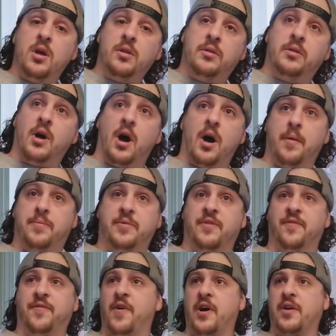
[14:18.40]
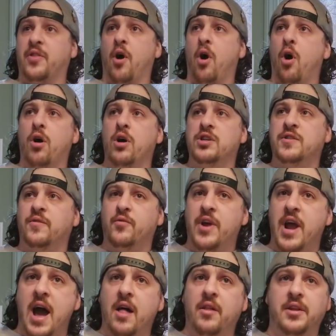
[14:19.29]
The Horrors of
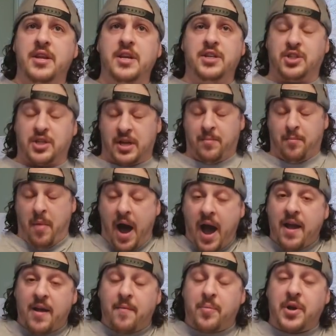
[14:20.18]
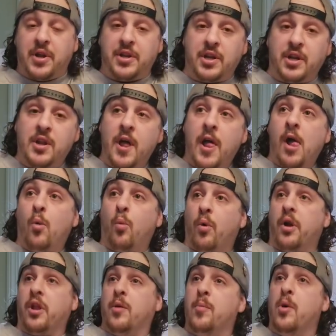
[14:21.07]
Reality is, in my opinion,
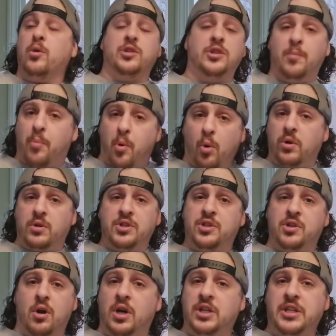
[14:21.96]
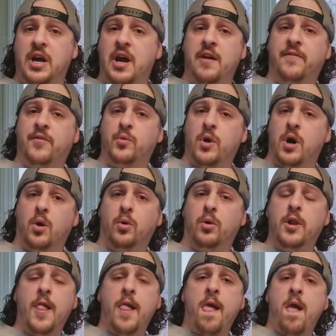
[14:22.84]
one of the most important songs I ever
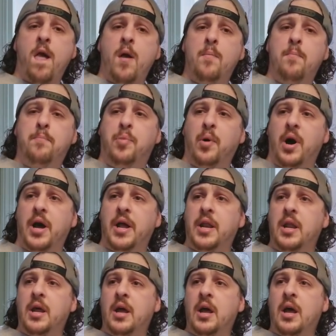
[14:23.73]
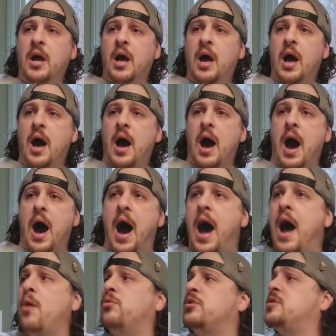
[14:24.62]
wrote. But
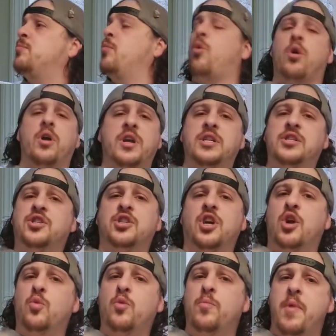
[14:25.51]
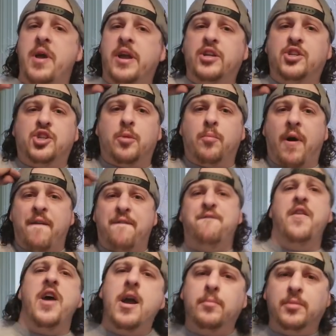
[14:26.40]
I was more concerned with making sure my
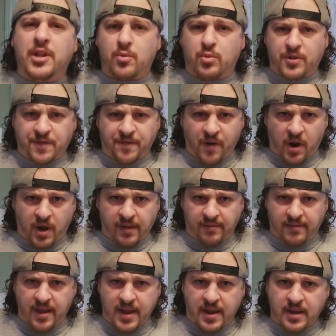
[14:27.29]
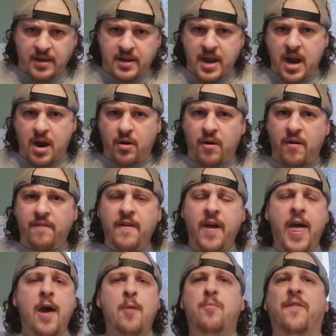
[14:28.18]
family was fucking taken care of
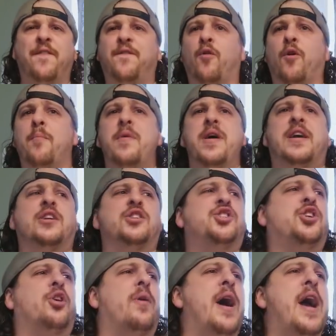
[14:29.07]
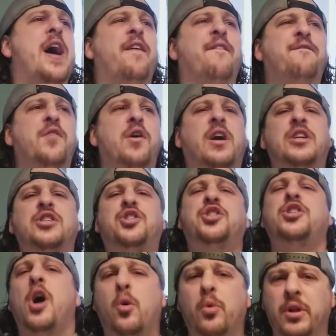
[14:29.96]
before making sure I had a fucking
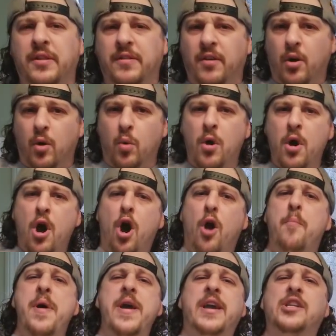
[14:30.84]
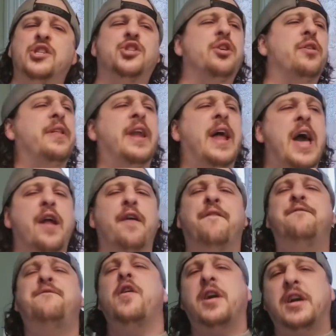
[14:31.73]
show to do or making sure that I had a
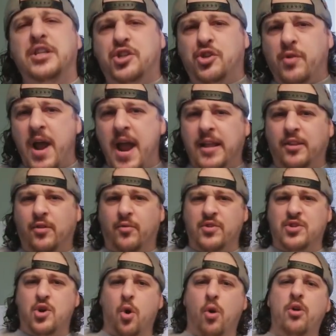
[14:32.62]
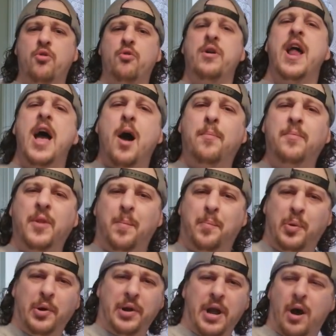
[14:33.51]
fucking track to record or an album to
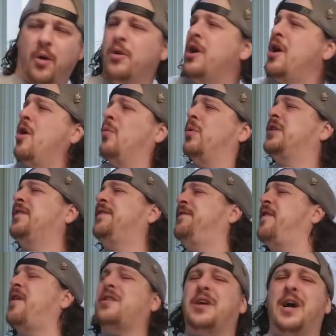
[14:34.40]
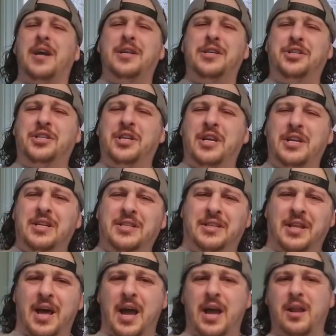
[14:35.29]
put out. What the fuck kind of shit is
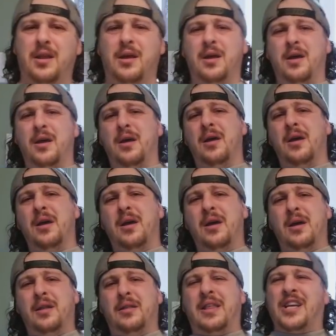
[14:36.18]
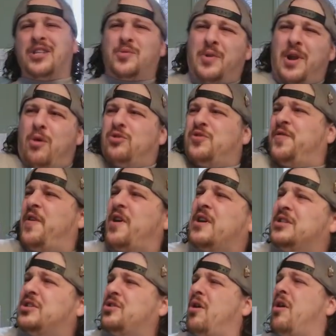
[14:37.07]
that? That's what I was
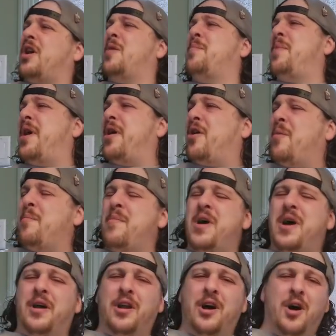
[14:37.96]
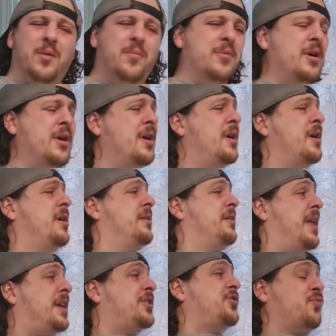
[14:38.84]
fucking talking about on Man Up.
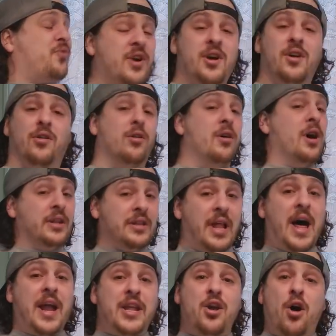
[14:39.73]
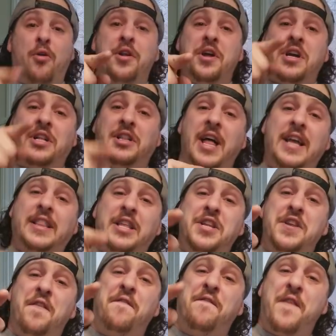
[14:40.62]
That's real. A lot of y'all neglecting
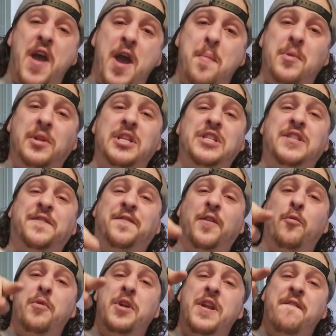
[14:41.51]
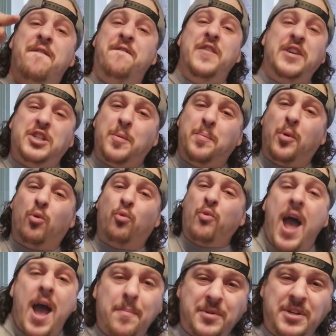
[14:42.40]
your families for an invisible
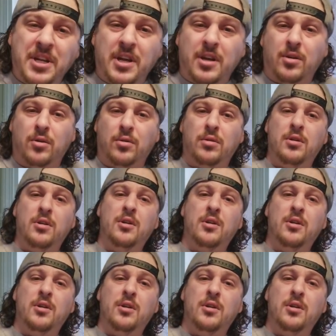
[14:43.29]
rap deal.